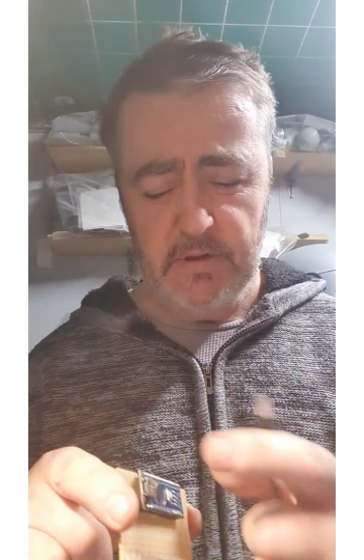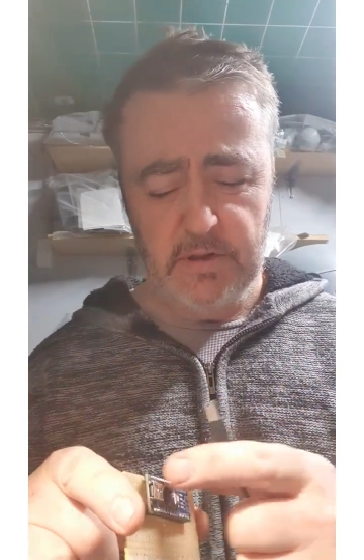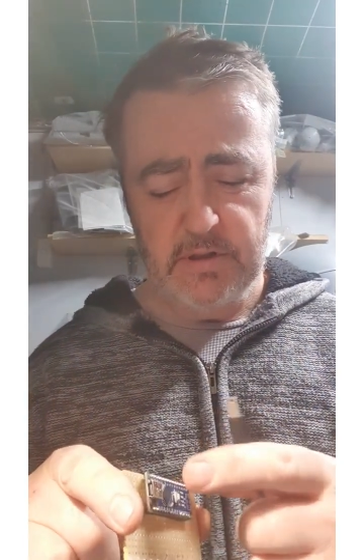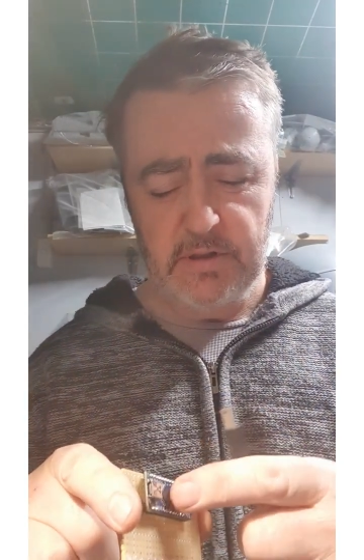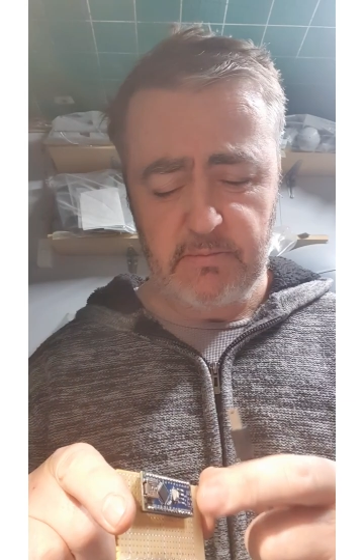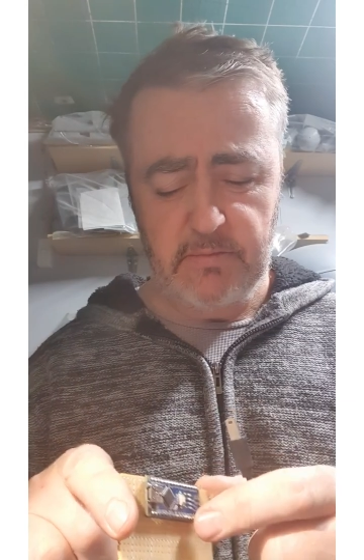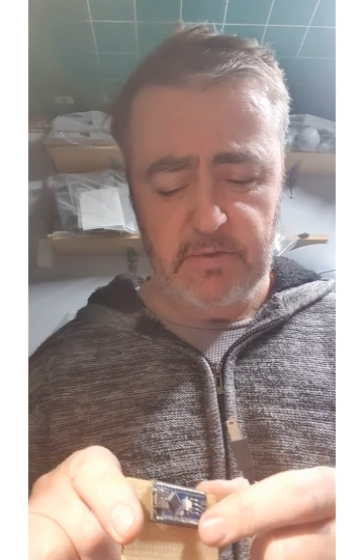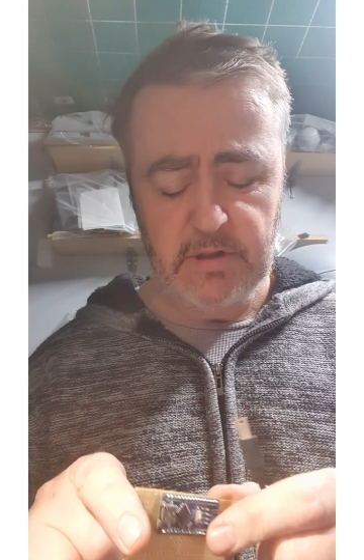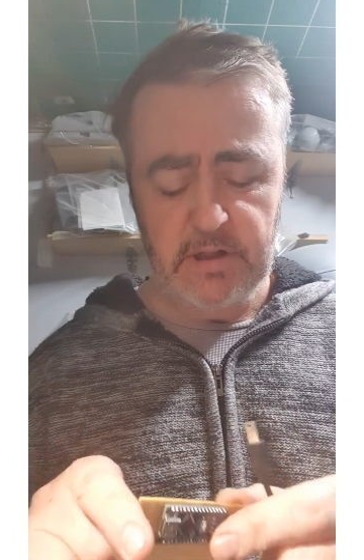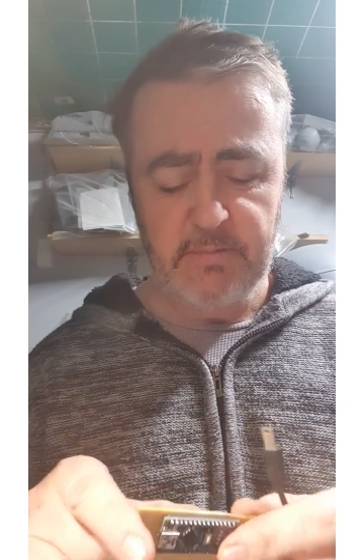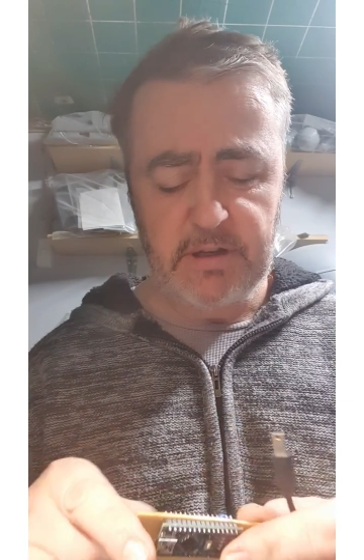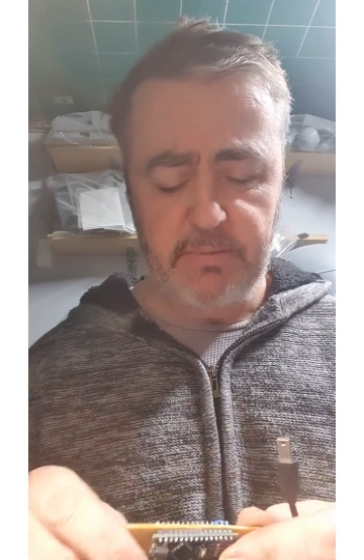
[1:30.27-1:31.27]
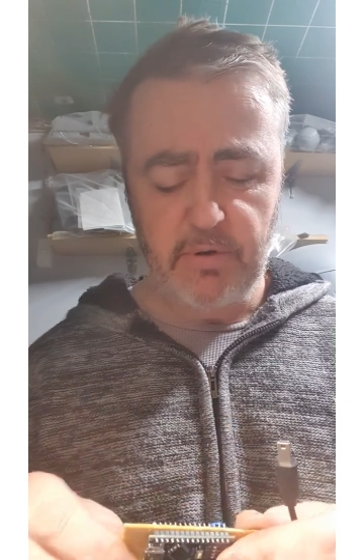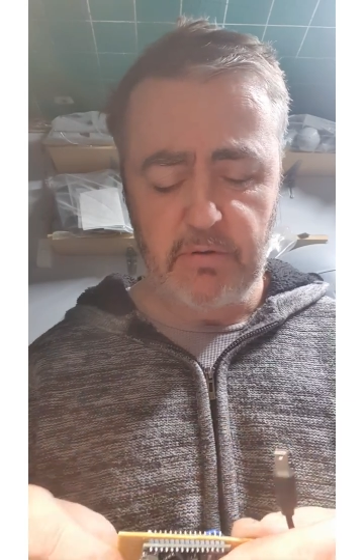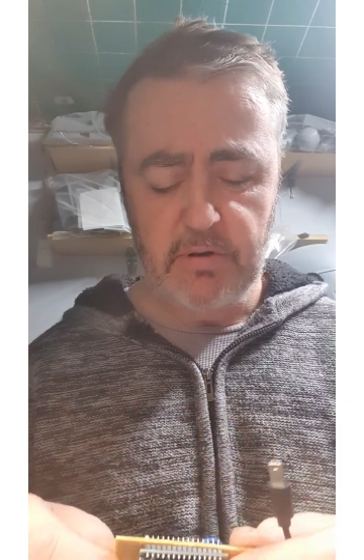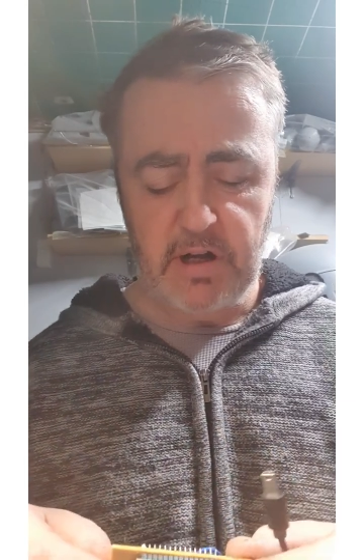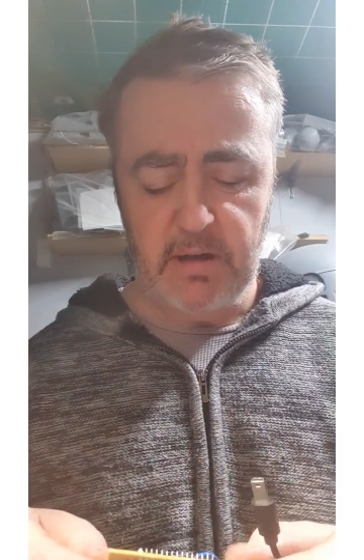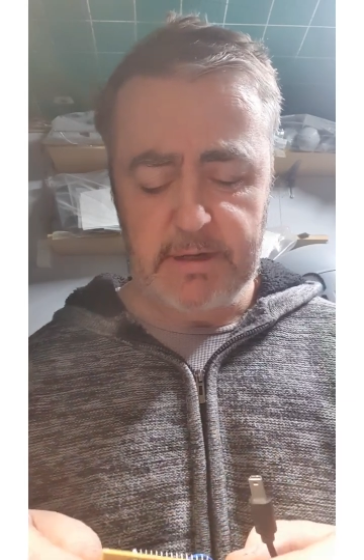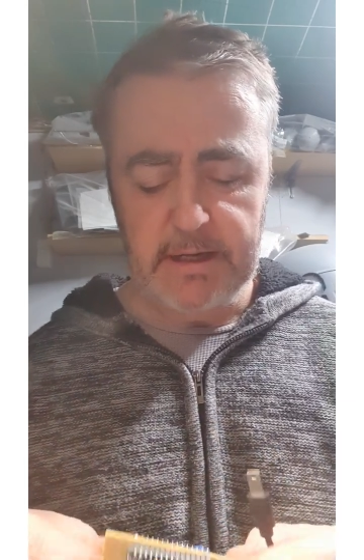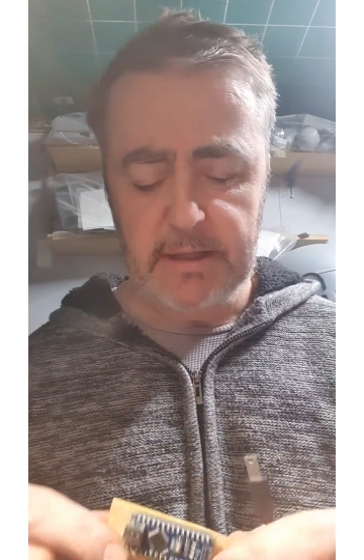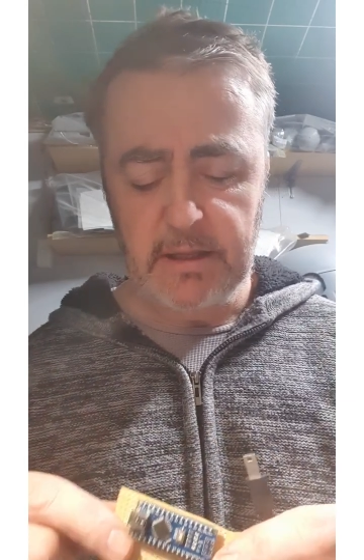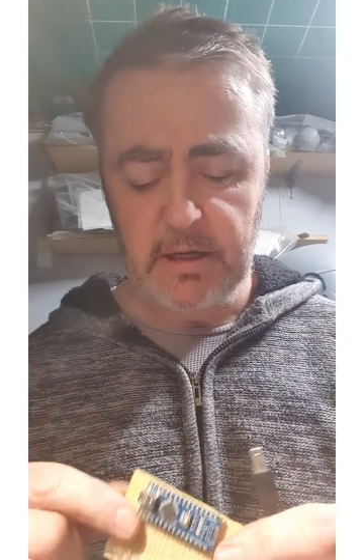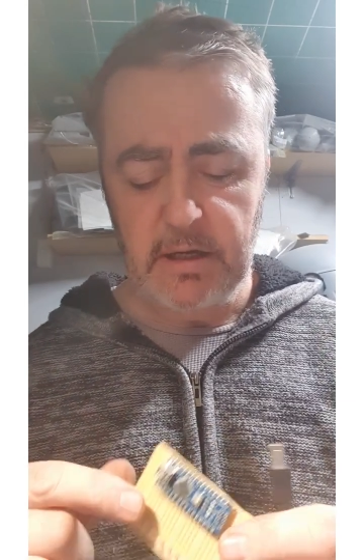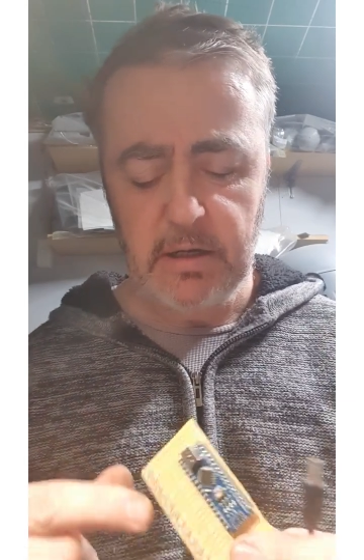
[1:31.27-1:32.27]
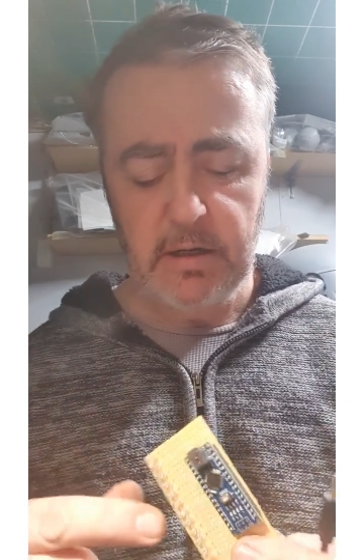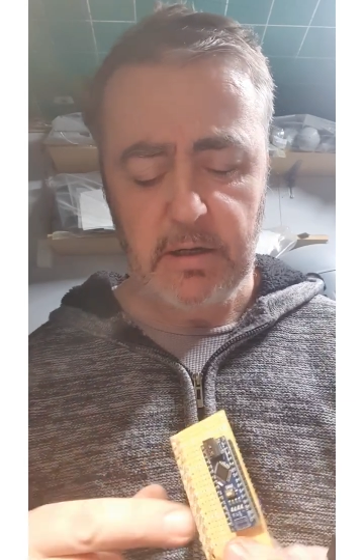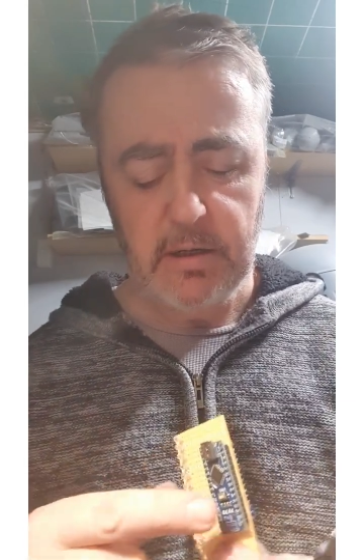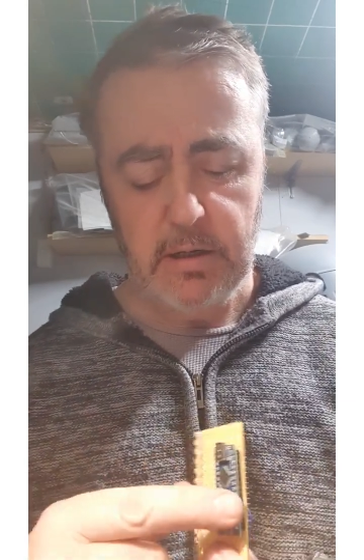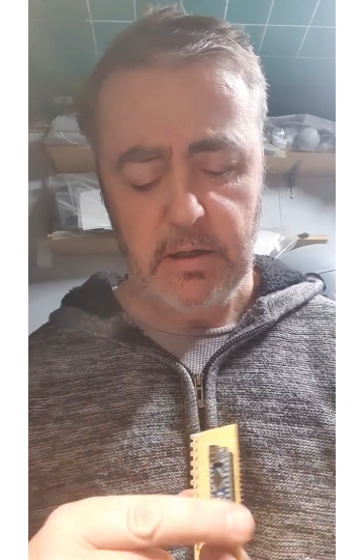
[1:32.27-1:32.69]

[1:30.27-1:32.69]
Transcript: and a little bit of programming in there,